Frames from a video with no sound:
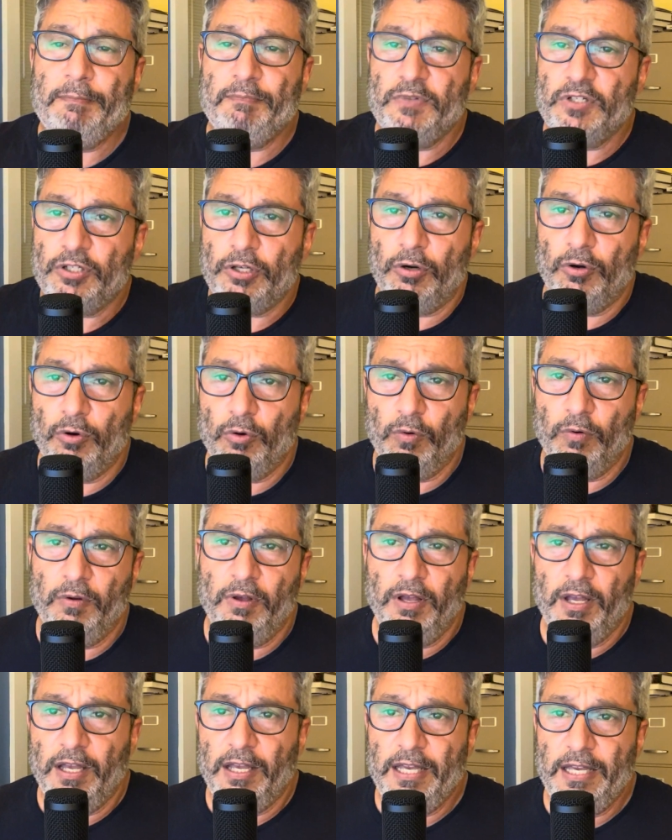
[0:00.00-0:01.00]
So
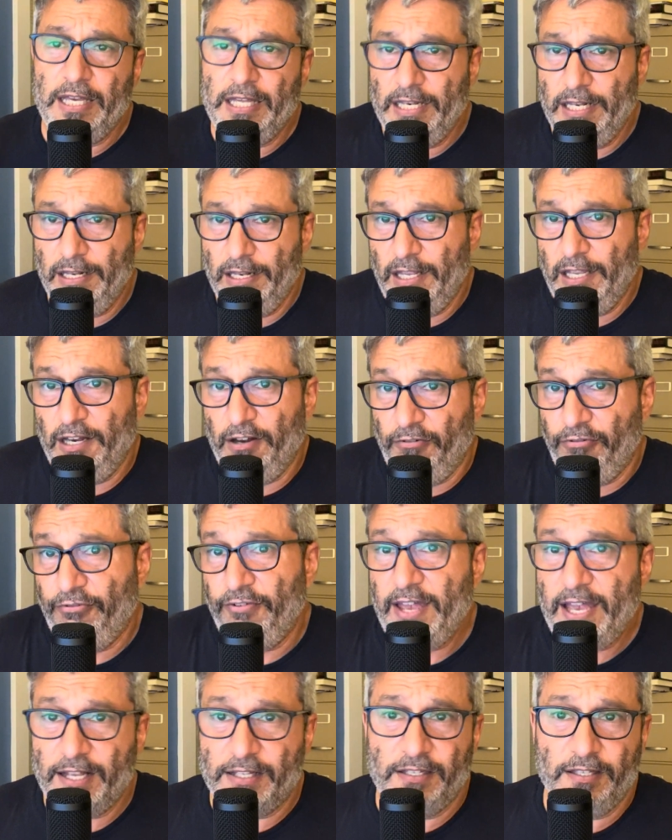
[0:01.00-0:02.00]
in
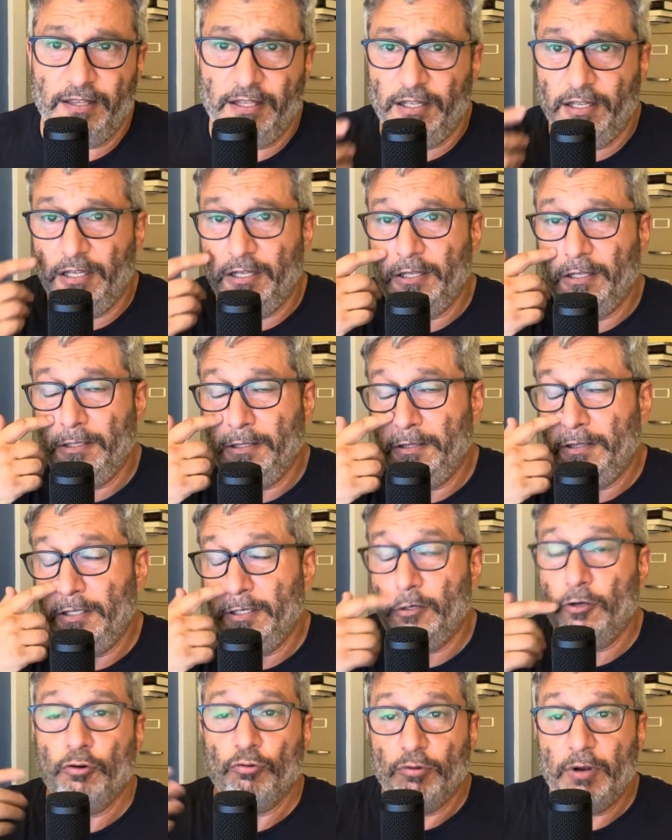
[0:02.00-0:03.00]
effect, the
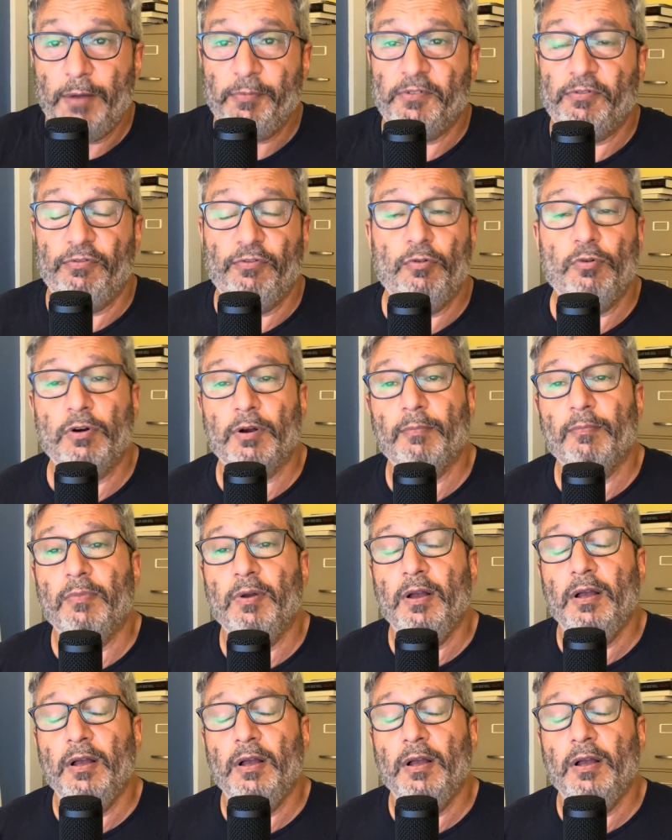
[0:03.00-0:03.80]
corrupt form